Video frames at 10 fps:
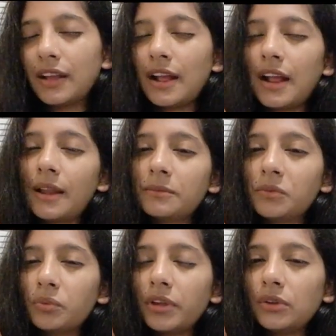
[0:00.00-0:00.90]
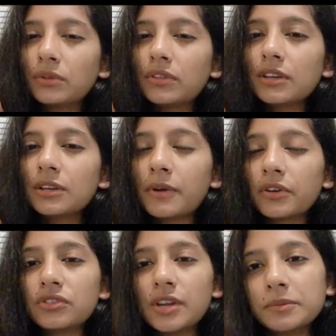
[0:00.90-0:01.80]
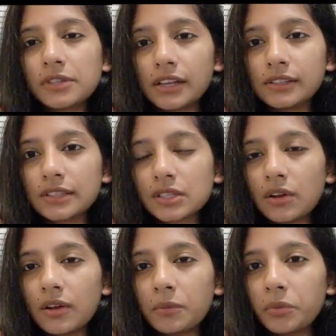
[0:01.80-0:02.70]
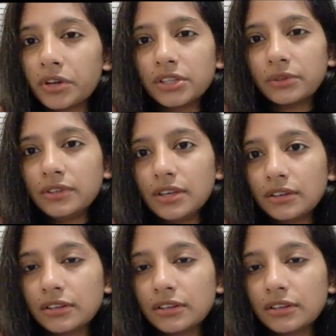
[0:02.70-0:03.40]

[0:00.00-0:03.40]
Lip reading: And when you think about reptiles, what do you think?